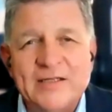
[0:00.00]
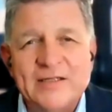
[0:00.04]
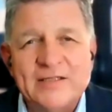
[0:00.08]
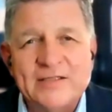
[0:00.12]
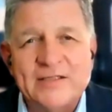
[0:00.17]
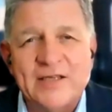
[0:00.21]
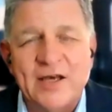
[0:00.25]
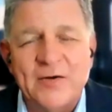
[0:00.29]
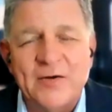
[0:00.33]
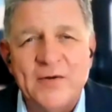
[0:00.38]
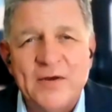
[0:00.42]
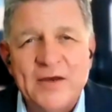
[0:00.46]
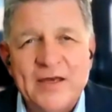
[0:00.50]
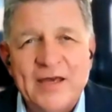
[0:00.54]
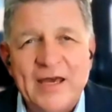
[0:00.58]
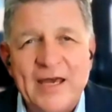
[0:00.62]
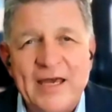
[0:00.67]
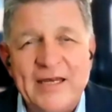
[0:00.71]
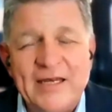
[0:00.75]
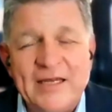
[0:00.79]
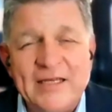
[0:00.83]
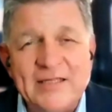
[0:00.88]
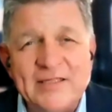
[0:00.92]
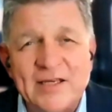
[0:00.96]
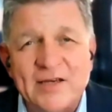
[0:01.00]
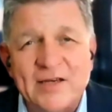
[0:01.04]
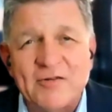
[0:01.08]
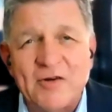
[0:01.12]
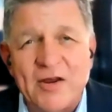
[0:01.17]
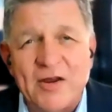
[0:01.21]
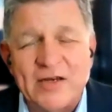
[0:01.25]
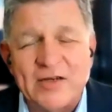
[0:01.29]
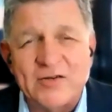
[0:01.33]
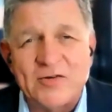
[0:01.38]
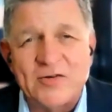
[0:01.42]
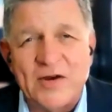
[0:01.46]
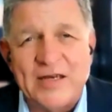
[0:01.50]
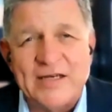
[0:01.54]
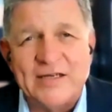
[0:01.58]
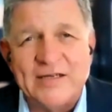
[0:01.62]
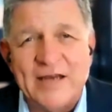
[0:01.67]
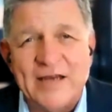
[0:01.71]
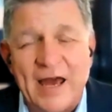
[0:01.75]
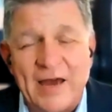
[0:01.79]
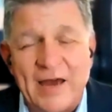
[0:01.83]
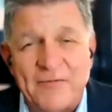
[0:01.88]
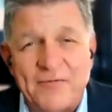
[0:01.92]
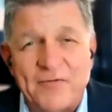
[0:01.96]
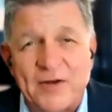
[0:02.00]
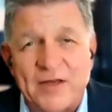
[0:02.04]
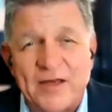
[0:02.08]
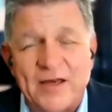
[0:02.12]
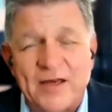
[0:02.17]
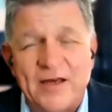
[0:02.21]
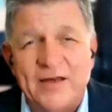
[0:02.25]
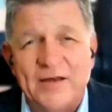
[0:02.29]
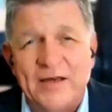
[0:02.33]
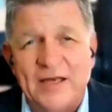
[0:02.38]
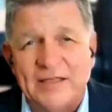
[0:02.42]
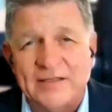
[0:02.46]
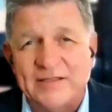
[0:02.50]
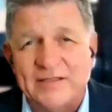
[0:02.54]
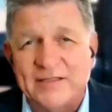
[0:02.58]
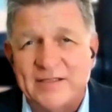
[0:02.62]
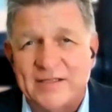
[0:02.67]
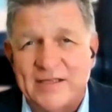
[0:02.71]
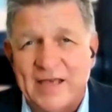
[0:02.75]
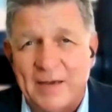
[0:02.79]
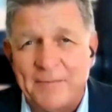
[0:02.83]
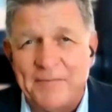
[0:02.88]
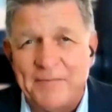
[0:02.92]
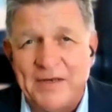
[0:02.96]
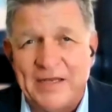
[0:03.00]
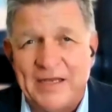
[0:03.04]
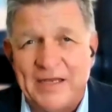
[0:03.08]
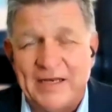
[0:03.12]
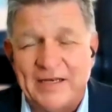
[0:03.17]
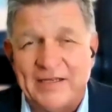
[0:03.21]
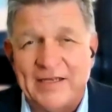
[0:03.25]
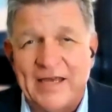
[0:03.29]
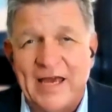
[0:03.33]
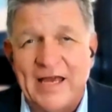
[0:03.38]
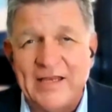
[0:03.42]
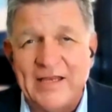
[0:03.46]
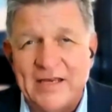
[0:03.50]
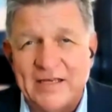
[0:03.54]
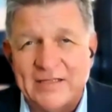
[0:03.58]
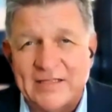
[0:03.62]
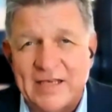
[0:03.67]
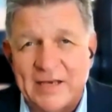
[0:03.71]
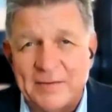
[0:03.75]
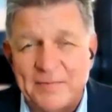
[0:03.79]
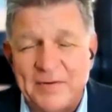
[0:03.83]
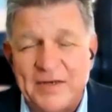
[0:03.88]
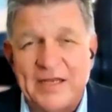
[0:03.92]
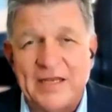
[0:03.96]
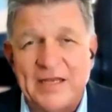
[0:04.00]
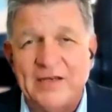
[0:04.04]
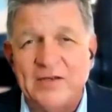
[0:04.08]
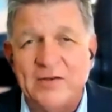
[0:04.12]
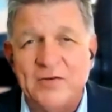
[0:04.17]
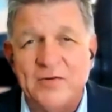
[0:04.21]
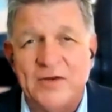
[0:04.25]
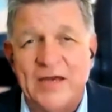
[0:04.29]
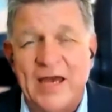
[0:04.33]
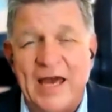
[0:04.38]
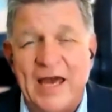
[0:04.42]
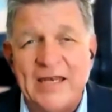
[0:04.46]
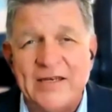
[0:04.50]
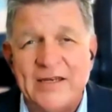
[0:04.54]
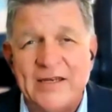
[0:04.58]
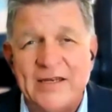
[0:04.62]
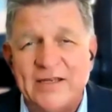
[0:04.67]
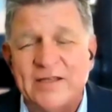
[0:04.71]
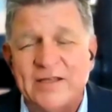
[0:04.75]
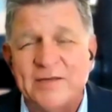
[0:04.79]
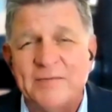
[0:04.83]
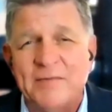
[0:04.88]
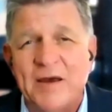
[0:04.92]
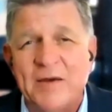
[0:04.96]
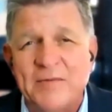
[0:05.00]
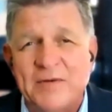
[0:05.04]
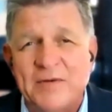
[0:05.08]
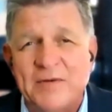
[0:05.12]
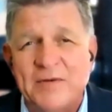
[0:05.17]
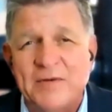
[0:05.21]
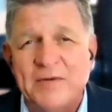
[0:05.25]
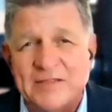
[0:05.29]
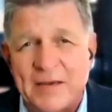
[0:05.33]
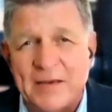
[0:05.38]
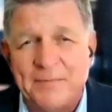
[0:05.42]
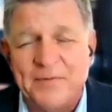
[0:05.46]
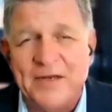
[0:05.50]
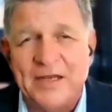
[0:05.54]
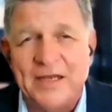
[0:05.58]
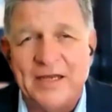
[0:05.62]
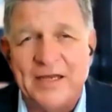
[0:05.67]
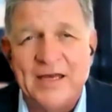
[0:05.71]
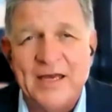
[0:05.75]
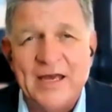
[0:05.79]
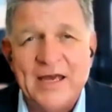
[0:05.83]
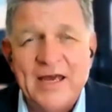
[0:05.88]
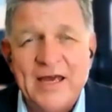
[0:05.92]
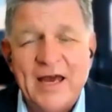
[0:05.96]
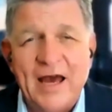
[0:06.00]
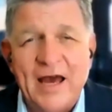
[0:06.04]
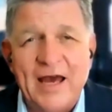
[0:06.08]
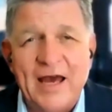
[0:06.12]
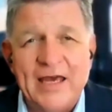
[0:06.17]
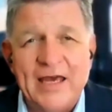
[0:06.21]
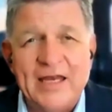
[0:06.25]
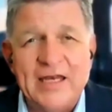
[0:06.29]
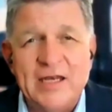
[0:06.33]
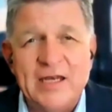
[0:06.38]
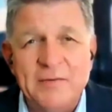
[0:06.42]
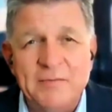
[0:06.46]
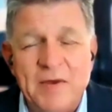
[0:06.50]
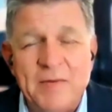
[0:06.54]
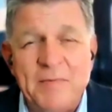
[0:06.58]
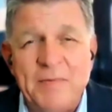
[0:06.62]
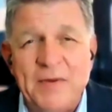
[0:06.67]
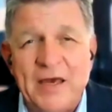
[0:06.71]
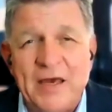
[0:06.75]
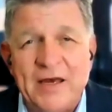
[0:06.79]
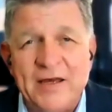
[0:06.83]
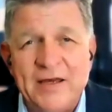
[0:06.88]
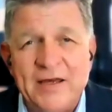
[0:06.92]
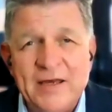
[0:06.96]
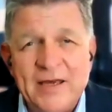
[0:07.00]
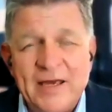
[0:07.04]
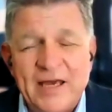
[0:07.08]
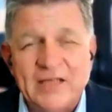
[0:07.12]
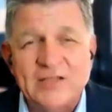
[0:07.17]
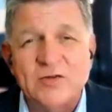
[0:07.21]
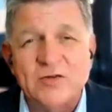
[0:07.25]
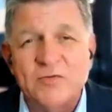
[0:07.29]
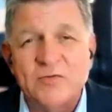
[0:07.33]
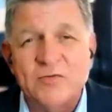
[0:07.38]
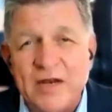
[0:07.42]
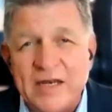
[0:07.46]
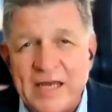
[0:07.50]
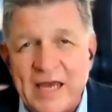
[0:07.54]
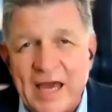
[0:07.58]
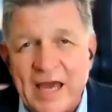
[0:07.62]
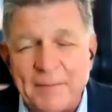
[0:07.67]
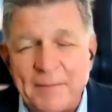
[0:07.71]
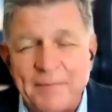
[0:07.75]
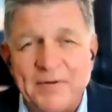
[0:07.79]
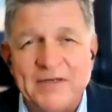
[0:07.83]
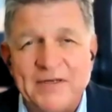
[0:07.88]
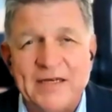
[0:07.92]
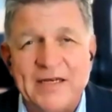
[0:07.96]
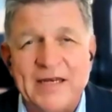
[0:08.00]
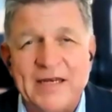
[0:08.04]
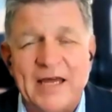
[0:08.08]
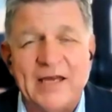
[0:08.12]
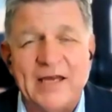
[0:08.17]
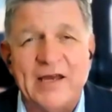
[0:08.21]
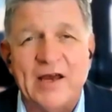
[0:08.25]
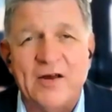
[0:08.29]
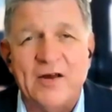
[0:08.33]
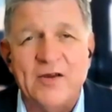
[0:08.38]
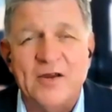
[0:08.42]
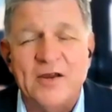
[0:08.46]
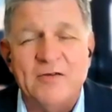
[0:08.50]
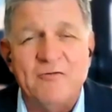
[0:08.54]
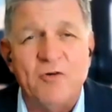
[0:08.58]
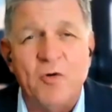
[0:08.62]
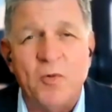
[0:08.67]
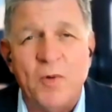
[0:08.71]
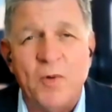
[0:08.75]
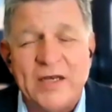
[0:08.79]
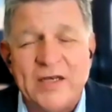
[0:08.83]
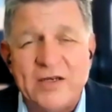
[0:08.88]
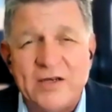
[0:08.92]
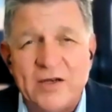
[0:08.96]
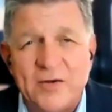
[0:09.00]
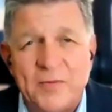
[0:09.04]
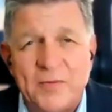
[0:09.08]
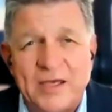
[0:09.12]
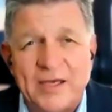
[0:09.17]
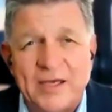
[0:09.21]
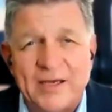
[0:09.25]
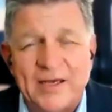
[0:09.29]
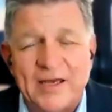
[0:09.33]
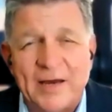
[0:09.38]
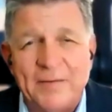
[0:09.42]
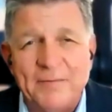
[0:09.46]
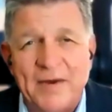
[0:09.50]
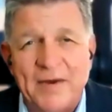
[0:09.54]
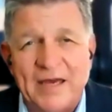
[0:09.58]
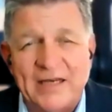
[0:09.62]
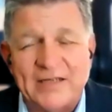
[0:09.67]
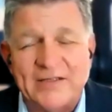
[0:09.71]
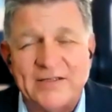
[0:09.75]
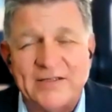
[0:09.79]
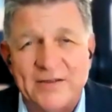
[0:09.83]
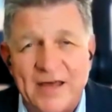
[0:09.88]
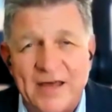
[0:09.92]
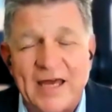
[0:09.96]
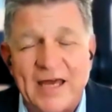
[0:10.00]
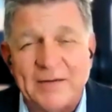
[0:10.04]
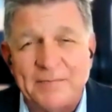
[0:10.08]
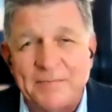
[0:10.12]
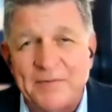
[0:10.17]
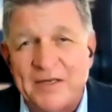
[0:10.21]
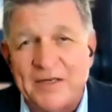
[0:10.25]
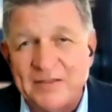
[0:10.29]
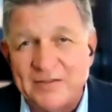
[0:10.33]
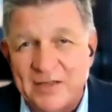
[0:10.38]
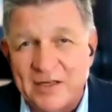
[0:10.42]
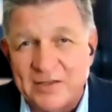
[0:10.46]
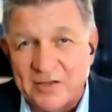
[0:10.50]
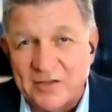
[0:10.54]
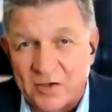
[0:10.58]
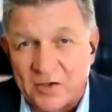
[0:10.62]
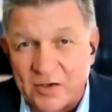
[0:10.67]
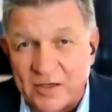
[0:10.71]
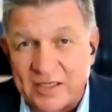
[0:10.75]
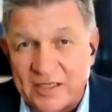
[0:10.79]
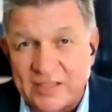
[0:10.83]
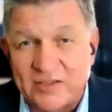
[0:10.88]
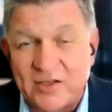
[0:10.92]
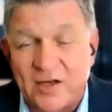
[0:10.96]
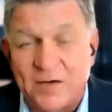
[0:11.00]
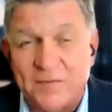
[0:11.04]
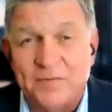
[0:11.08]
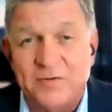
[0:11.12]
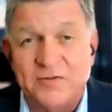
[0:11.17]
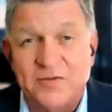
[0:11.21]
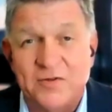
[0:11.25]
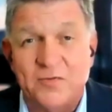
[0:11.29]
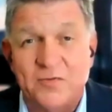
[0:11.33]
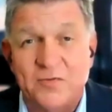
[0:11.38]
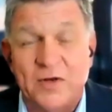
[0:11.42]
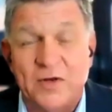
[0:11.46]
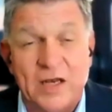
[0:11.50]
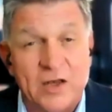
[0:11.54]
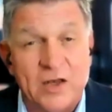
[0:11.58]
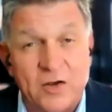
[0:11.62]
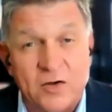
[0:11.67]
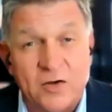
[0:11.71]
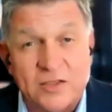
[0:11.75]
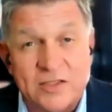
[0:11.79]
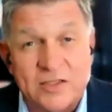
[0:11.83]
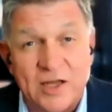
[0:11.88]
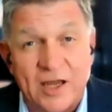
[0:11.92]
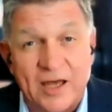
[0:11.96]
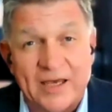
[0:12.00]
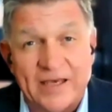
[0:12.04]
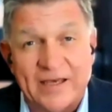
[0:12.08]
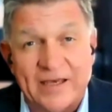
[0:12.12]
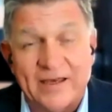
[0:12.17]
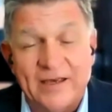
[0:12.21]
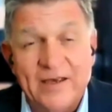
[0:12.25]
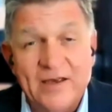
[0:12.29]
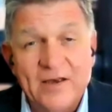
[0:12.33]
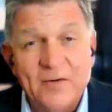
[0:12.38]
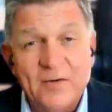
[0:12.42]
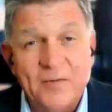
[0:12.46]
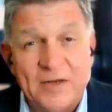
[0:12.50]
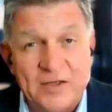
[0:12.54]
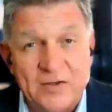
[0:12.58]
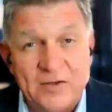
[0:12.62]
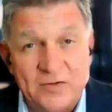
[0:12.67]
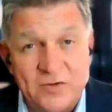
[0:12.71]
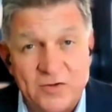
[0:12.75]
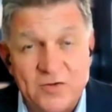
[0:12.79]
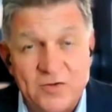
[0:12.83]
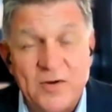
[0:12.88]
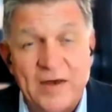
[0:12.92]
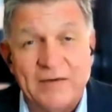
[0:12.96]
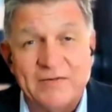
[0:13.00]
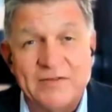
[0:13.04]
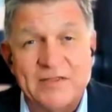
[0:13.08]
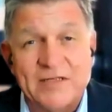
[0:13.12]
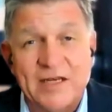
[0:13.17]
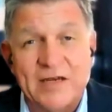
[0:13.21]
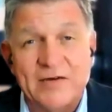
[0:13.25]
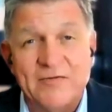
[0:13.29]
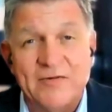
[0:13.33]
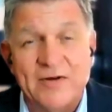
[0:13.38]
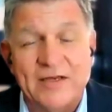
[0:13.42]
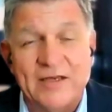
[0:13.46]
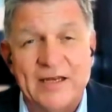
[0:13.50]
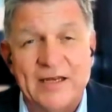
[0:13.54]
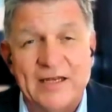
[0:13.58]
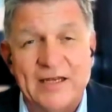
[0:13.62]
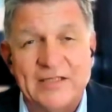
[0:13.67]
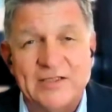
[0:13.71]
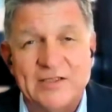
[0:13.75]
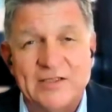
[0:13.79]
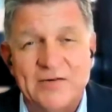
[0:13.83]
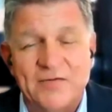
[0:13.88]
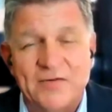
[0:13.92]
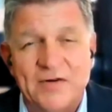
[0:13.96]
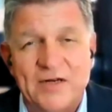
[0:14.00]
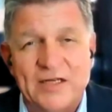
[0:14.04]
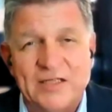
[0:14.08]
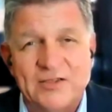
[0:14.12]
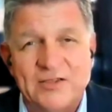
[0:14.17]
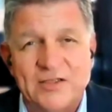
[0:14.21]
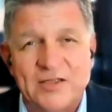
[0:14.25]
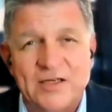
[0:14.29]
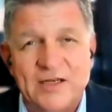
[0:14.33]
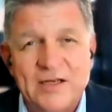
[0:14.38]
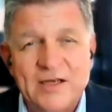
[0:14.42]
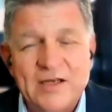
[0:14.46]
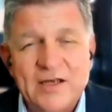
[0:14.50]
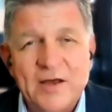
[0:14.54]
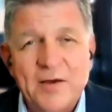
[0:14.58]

So it is a growing trend in Africa. It's happening in Kenya. It's happening in Uganda at the moment. It's happening in Namibia. It's already happened in Angola and Rwanda. We can come back to that because those are good examples of what it looks like when you do have state regulation of religion.